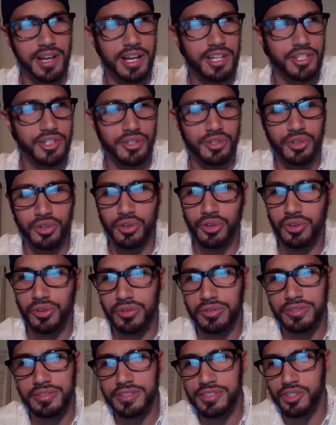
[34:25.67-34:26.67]

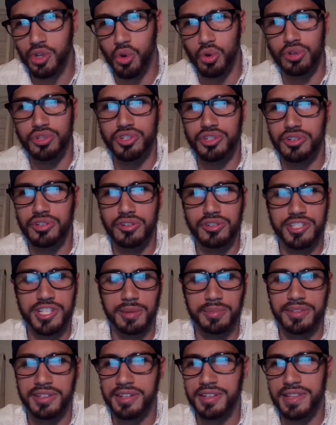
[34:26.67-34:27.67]
psychological
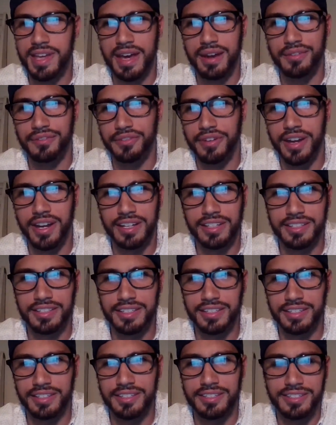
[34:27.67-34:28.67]
torture or something to that
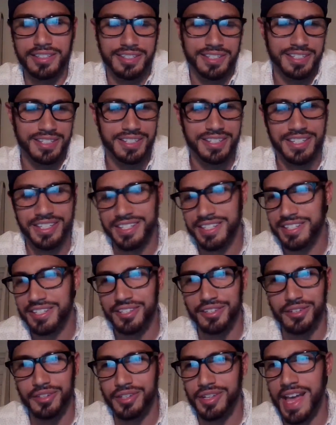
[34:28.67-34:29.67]
effect, and
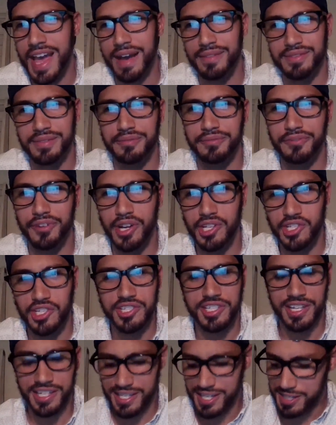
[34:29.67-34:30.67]

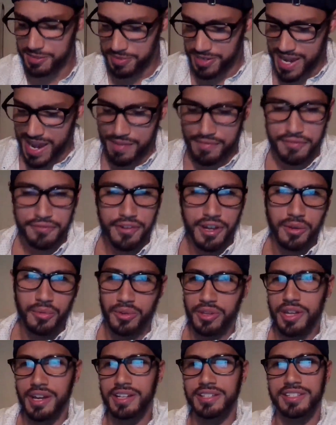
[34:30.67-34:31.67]
have some fun, just like he's been
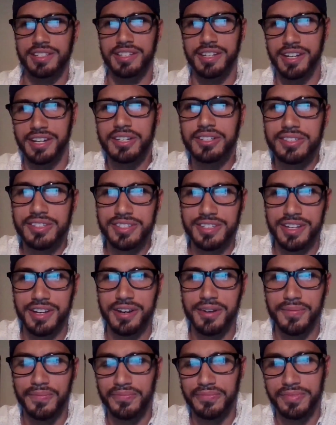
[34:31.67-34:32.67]
having fun with us, you
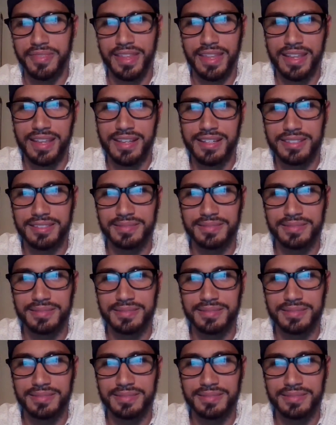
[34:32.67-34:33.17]
know. So